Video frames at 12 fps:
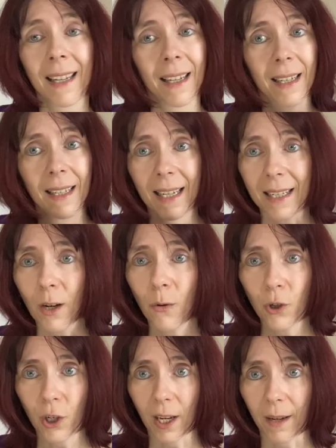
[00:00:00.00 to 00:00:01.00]
Get
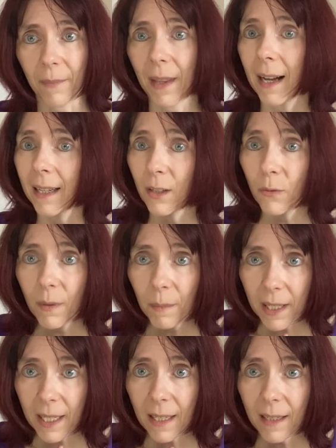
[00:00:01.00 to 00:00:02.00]
coaching. I
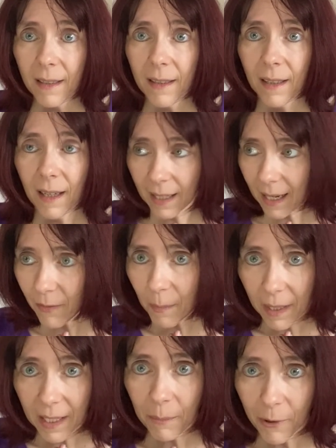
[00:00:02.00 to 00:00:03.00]
have a
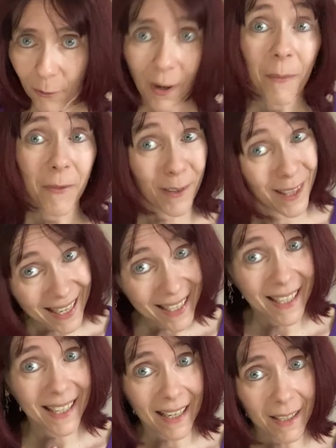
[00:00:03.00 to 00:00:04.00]
money program for that exact